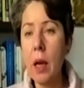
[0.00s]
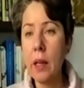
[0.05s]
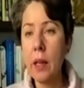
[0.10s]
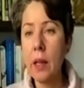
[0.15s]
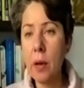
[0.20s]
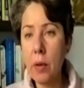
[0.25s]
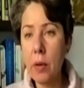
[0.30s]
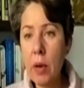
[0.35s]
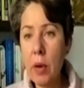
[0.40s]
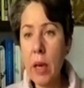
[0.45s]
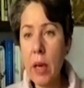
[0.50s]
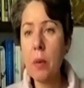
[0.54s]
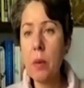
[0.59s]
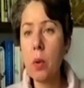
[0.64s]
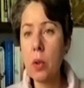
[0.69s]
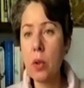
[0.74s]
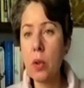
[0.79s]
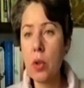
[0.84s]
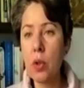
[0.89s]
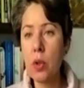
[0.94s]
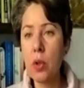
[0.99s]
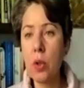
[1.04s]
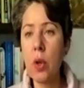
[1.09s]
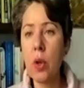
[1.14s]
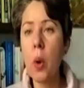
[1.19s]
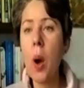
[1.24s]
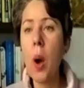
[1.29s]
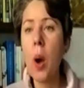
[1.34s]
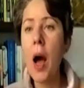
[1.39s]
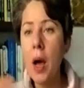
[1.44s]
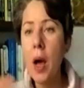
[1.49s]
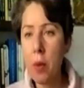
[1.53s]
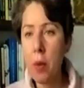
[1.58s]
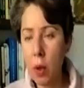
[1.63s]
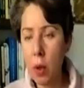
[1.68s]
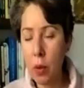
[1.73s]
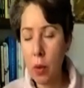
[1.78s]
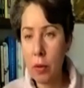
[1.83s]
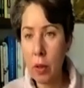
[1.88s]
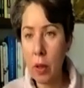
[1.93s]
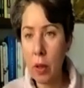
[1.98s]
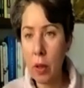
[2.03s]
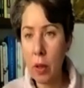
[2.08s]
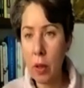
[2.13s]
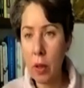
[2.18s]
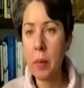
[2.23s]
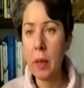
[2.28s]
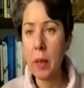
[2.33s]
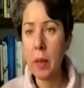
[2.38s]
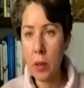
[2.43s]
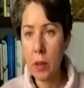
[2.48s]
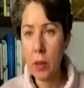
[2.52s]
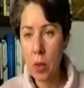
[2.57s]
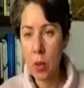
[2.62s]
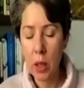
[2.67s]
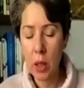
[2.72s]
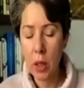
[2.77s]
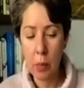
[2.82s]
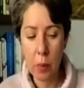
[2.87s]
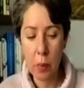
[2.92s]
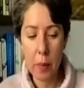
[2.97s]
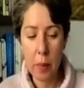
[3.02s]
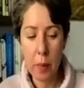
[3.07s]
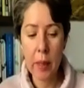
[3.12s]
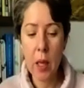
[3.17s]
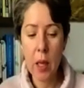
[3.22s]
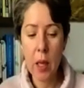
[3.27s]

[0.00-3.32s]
and I really wanted to know how they overlap and how to help